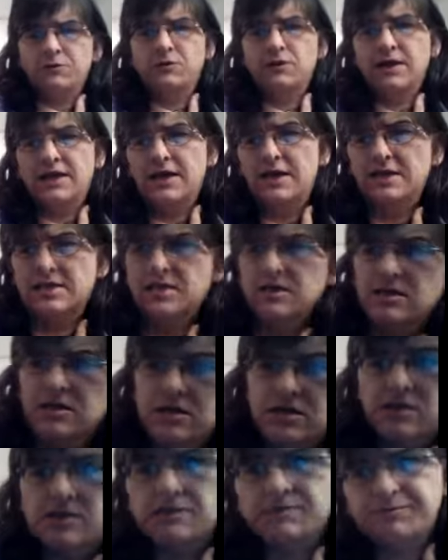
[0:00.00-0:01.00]
They
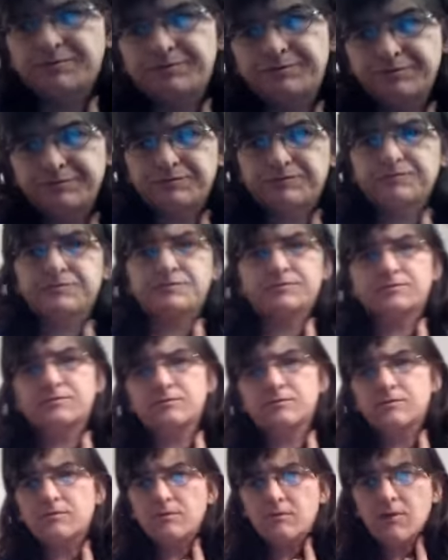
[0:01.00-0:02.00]
take up an awful lot of
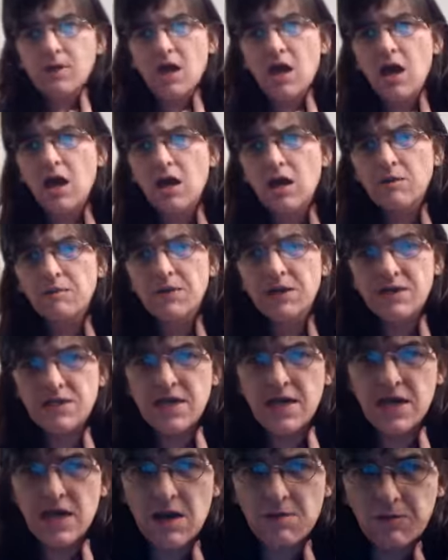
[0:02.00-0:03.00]
points,
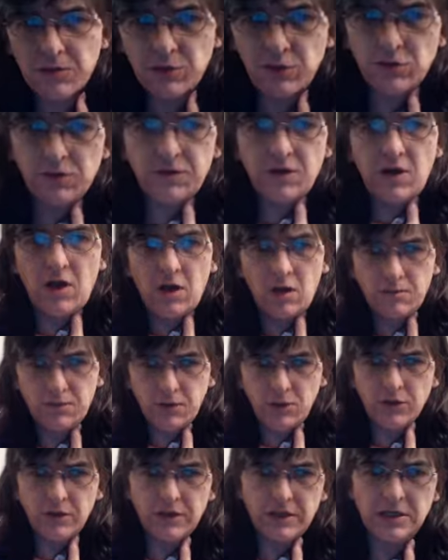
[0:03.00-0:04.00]
so as a
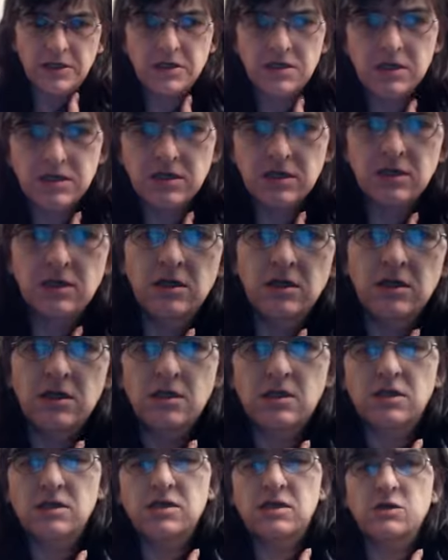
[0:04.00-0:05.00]
result, you don't get many
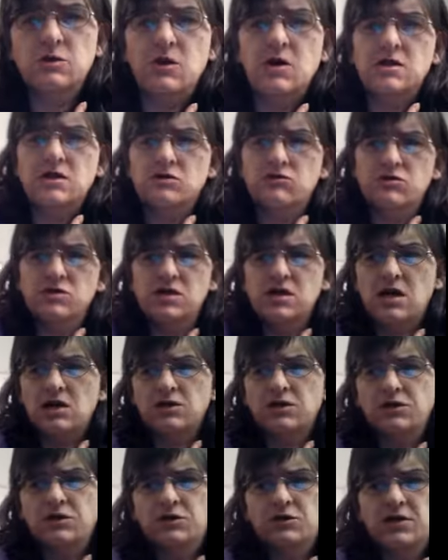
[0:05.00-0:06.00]
figures on
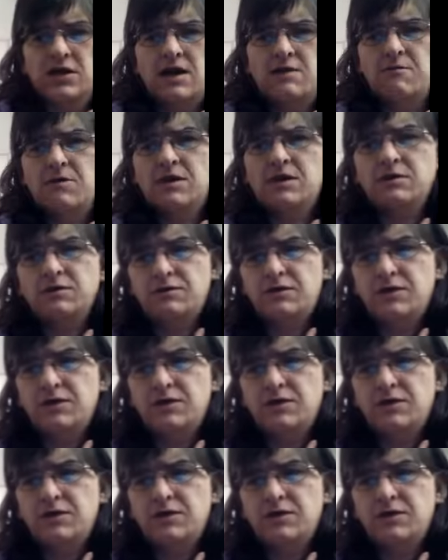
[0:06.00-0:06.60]
the table.